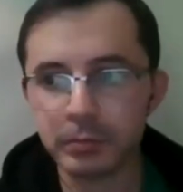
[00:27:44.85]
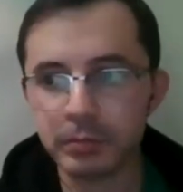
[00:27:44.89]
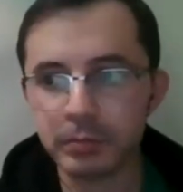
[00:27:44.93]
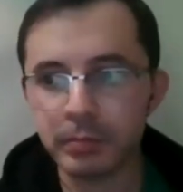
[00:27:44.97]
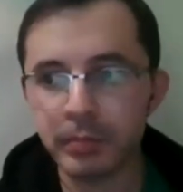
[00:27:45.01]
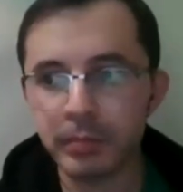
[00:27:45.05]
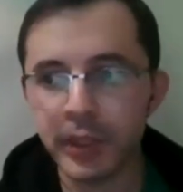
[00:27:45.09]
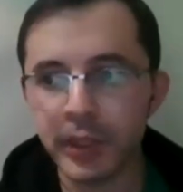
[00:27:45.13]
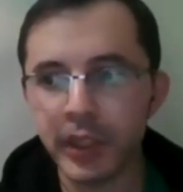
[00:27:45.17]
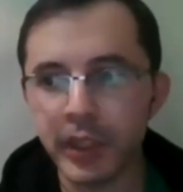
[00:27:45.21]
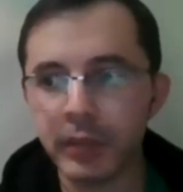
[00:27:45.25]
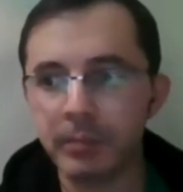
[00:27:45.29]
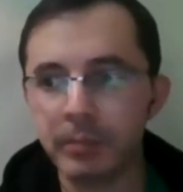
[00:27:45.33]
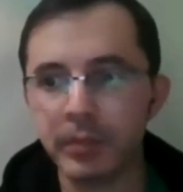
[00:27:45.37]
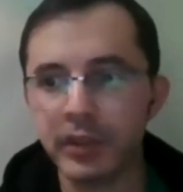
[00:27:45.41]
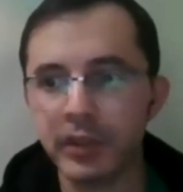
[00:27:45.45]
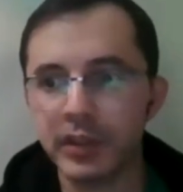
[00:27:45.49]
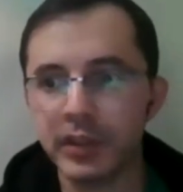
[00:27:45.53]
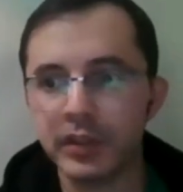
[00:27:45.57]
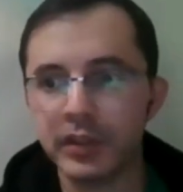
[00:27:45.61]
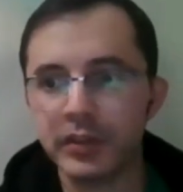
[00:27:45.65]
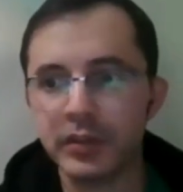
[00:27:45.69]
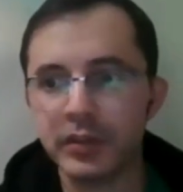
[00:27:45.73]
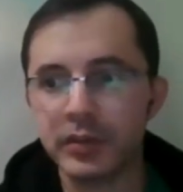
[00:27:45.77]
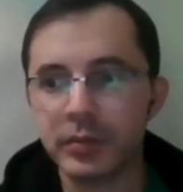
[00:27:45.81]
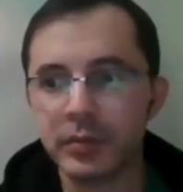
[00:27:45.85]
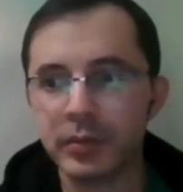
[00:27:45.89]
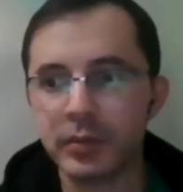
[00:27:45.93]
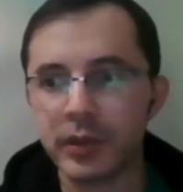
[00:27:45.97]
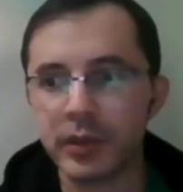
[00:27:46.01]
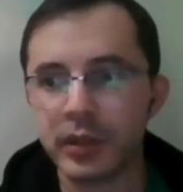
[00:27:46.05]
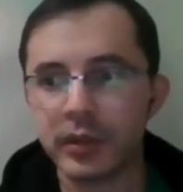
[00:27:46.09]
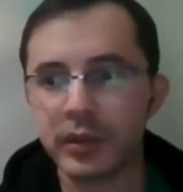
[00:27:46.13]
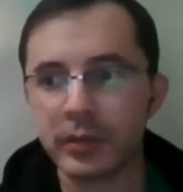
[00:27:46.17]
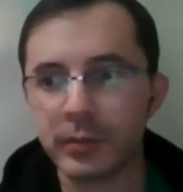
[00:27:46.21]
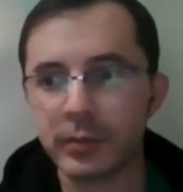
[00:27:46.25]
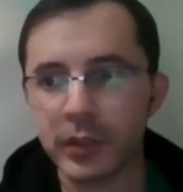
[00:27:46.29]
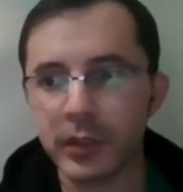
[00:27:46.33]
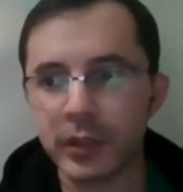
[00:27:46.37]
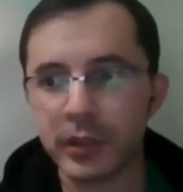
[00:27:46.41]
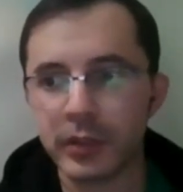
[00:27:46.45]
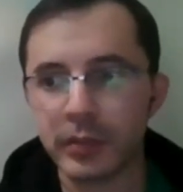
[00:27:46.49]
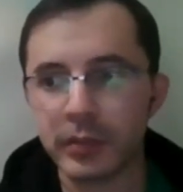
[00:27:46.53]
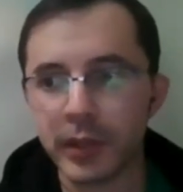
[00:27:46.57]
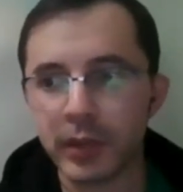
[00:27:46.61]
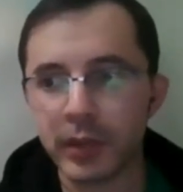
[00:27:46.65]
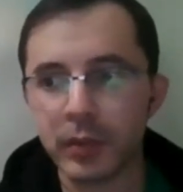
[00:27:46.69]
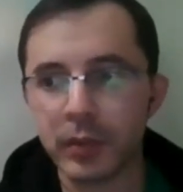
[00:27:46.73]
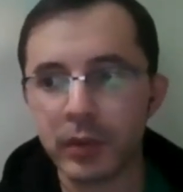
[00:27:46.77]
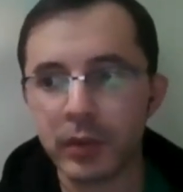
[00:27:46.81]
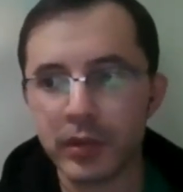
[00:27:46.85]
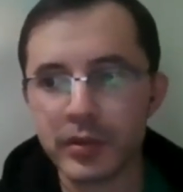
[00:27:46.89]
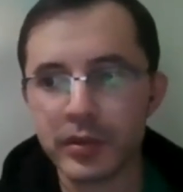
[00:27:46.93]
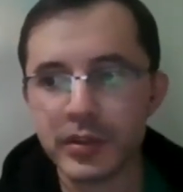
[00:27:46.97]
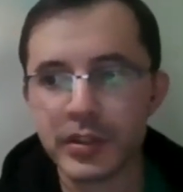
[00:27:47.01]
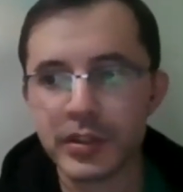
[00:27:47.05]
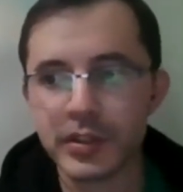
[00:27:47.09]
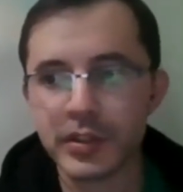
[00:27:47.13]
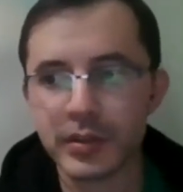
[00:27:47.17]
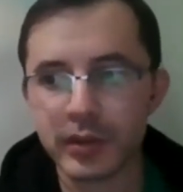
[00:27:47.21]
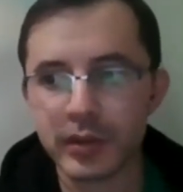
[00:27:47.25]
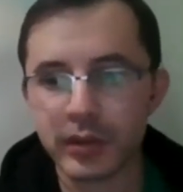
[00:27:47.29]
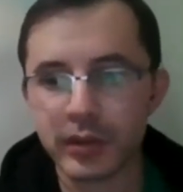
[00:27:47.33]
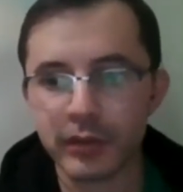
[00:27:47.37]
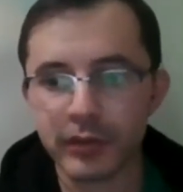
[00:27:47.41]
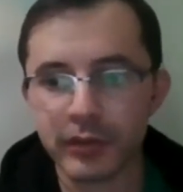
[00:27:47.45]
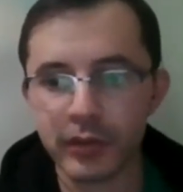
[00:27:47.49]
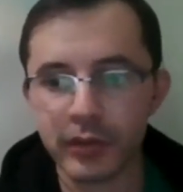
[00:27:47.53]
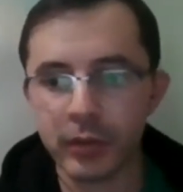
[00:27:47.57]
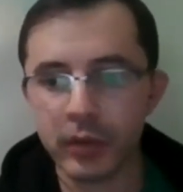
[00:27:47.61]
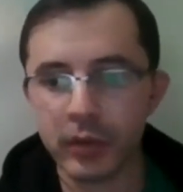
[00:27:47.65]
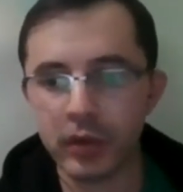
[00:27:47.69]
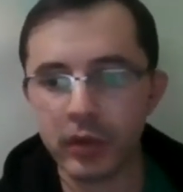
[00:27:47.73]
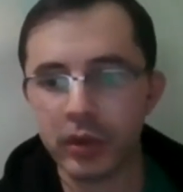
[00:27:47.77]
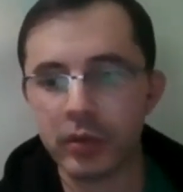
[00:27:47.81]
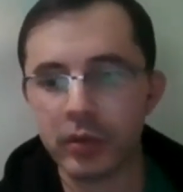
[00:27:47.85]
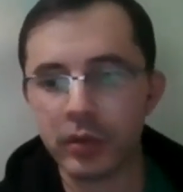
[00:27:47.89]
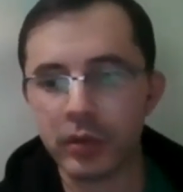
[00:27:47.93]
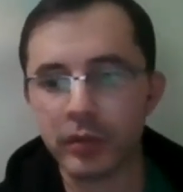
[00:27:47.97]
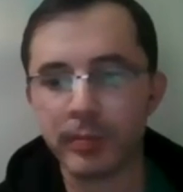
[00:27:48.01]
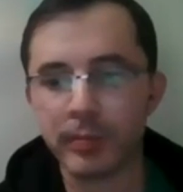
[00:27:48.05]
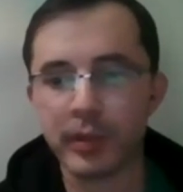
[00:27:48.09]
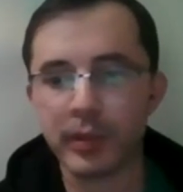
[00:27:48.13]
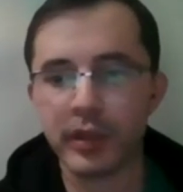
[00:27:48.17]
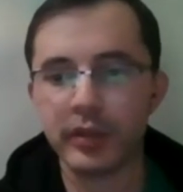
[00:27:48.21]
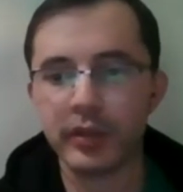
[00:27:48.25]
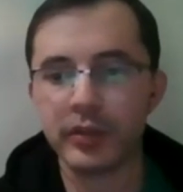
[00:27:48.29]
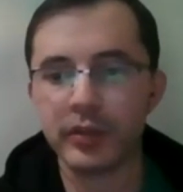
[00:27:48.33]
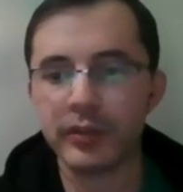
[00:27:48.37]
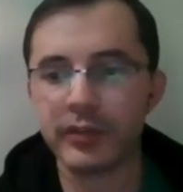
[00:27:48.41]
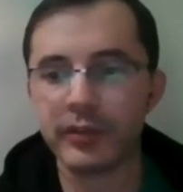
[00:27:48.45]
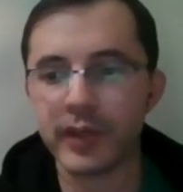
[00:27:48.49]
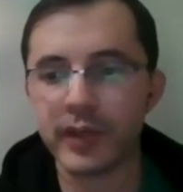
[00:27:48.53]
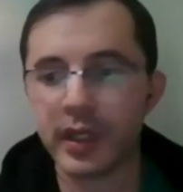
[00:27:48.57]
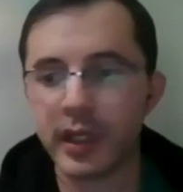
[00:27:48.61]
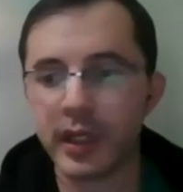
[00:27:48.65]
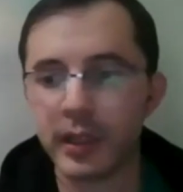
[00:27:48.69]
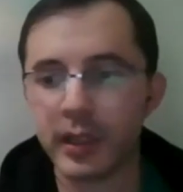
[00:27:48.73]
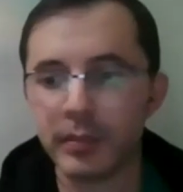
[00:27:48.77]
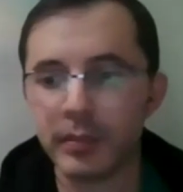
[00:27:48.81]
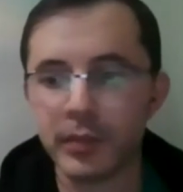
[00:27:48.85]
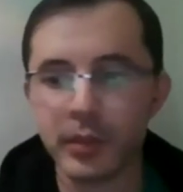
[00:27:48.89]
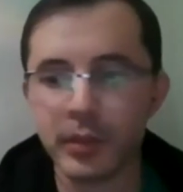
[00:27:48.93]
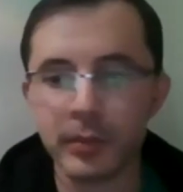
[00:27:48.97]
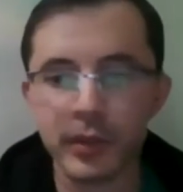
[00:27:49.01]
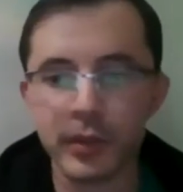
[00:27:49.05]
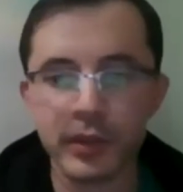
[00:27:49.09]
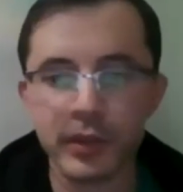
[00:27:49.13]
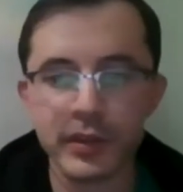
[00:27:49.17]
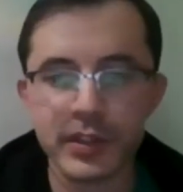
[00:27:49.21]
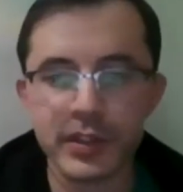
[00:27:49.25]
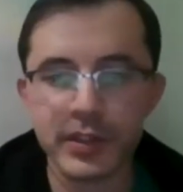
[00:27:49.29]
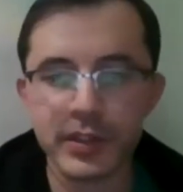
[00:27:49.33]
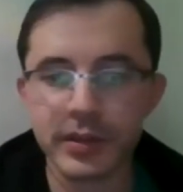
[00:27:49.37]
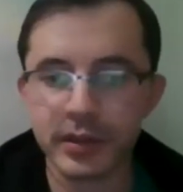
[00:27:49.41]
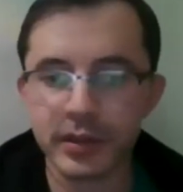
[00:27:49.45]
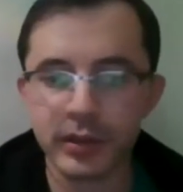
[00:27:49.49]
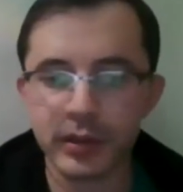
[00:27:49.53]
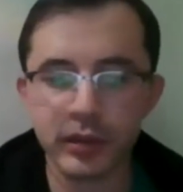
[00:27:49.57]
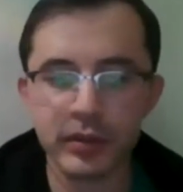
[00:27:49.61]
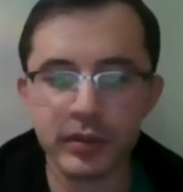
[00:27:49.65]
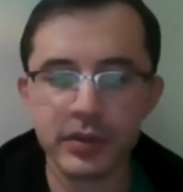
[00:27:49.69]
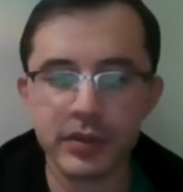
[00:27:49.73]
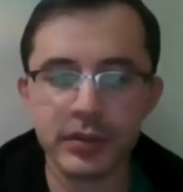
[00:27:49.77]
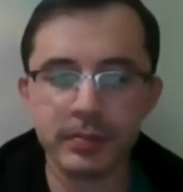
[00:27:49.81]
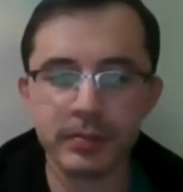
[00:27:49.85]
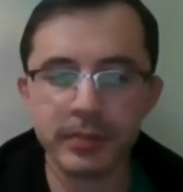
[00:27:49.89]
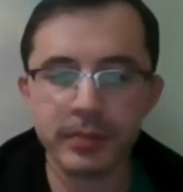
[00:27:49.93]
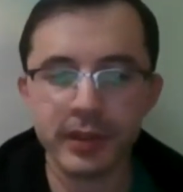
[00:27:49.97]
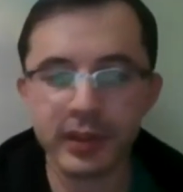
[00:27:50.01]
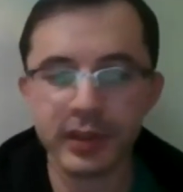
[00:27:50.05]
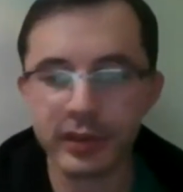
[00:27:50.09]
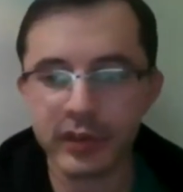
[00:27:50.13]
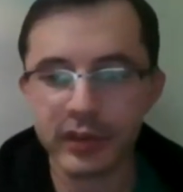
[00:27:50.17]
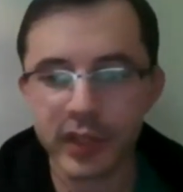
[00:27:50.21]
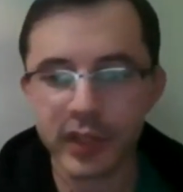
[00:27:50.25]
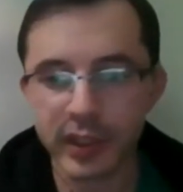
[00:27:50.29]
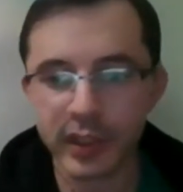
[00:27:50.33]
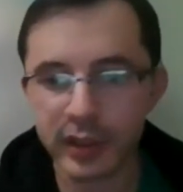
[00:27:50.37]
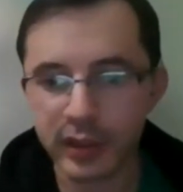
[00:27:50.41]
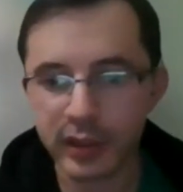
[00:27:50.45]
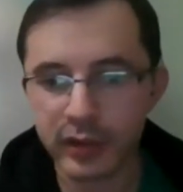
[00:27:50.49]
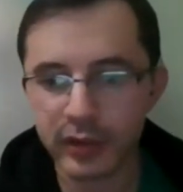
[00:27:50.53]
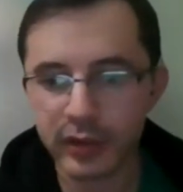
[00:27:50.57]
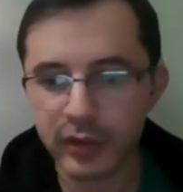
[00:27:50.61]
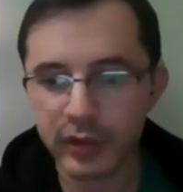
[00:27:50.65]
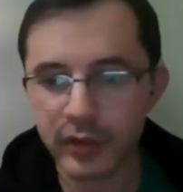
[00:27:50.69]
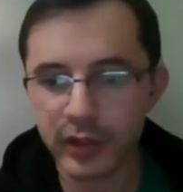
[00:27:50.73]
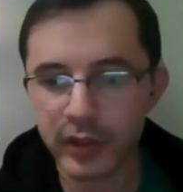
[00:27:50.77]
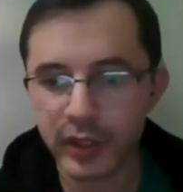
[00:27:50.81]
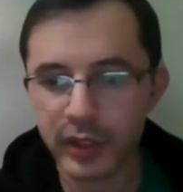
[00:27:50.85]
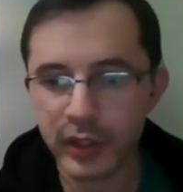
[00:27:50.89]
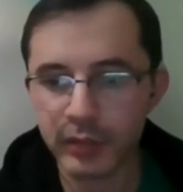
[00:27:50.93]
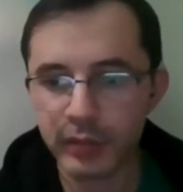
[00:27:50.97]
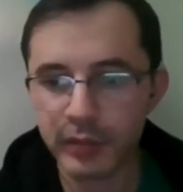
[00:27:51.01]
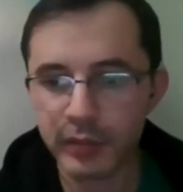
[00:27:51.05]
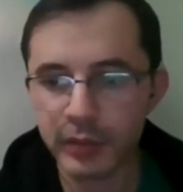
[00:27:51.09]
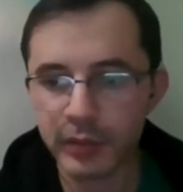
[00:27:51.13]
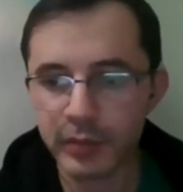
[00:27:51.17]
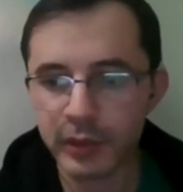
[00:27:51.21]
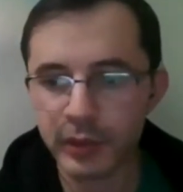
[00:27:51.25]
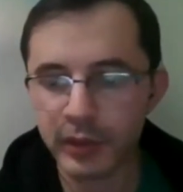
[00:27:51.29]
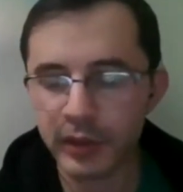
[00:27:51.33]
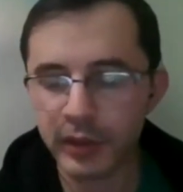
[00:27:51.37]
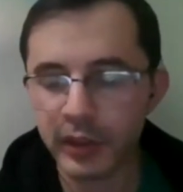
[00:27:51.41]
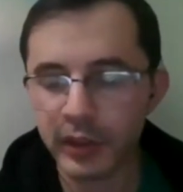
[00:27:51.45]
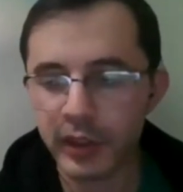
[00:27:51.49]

Big ones of the lower part of the abdomen, also penetrating to the abdomen.